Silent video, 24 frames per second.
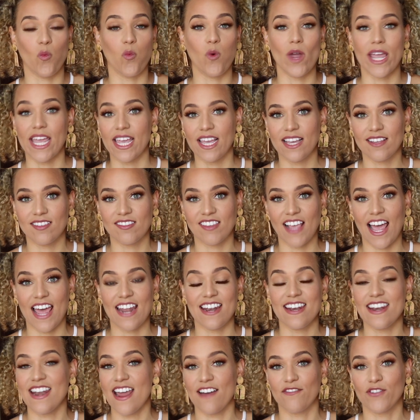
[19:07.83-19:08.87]
weeks
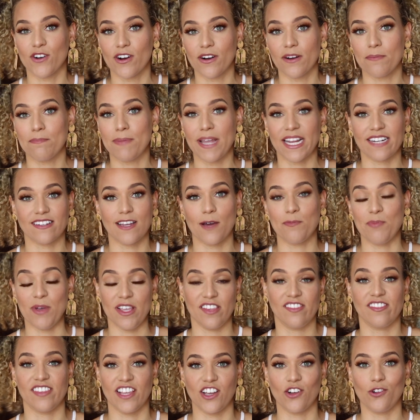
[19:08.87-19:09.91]
and never picked up
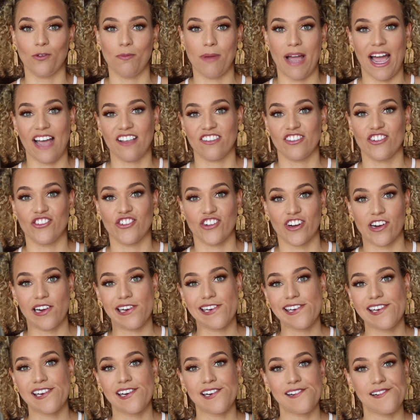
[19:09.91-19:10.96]
a single
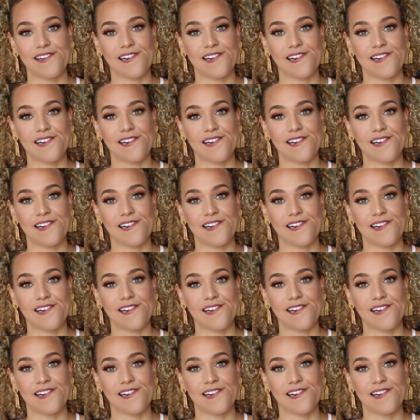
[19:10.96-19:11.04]
passenger?